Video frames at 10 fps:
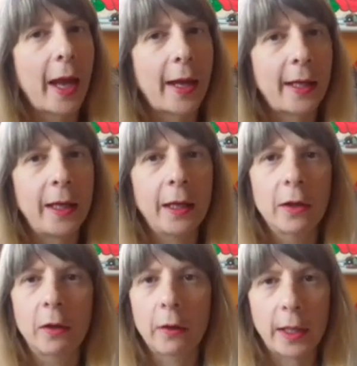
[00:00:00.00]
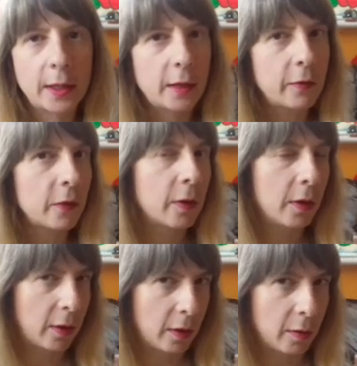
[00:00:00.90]
any creative
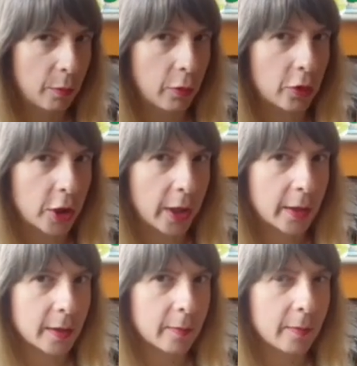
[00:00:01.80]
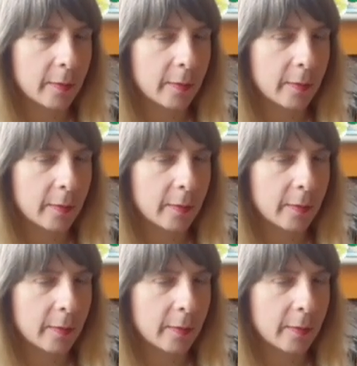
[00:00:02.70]
project.